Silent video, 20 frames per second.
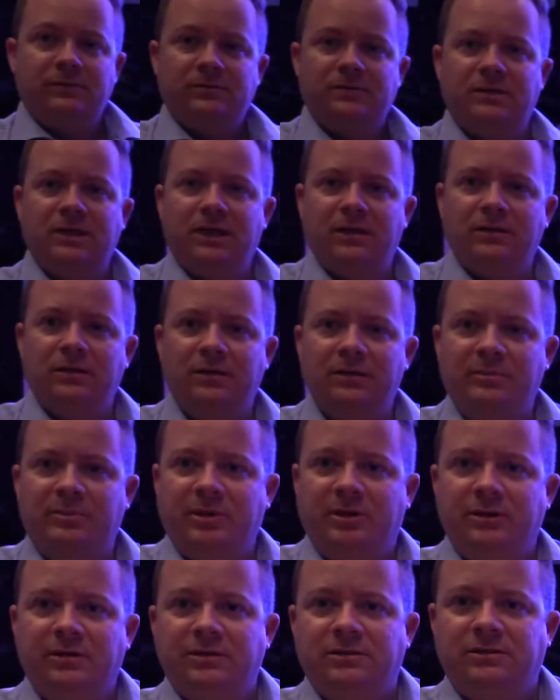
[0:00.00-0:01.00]
take it all
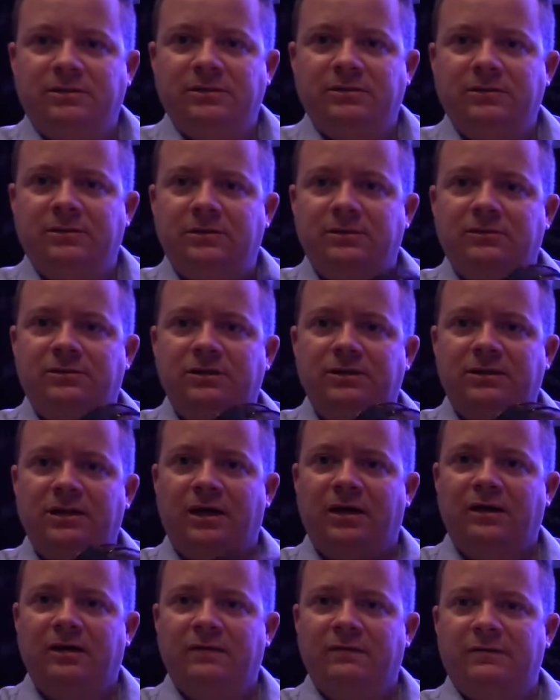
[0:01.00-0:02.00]
apart so that you just
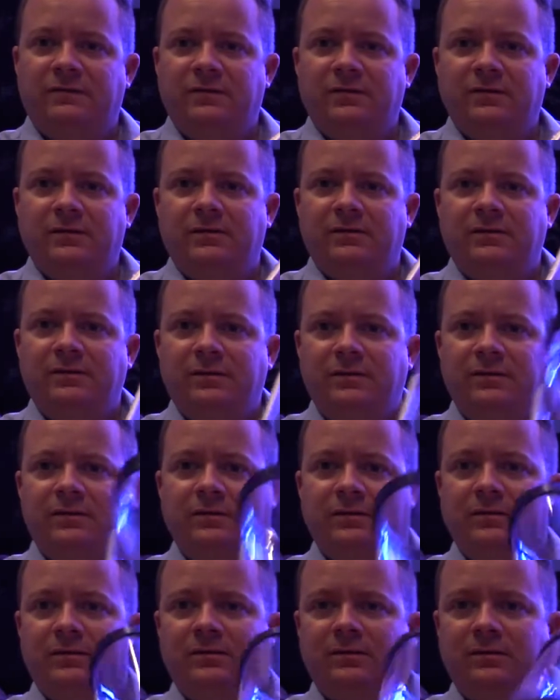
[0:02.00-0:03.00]
have
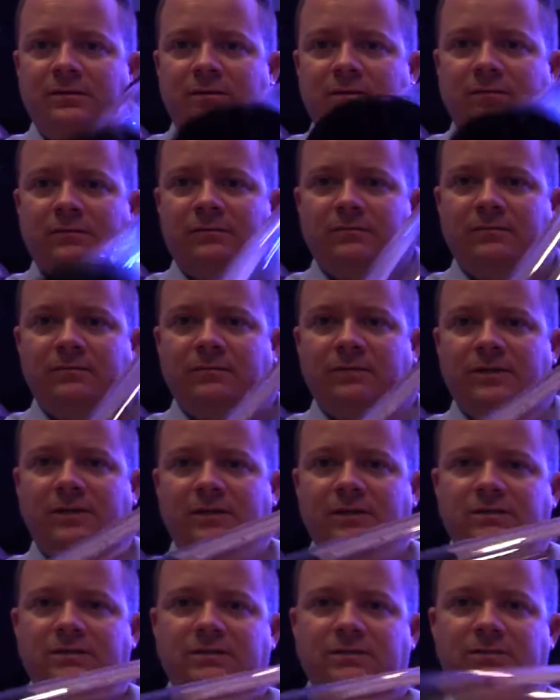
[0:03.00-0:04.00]

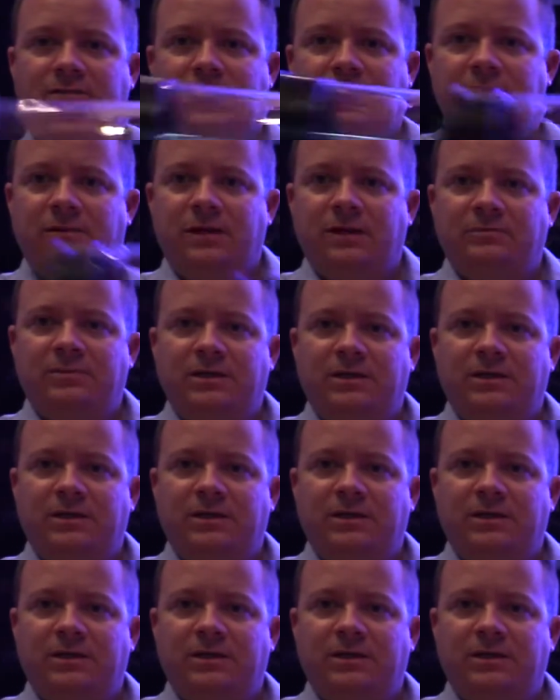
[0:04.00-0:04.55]
this empty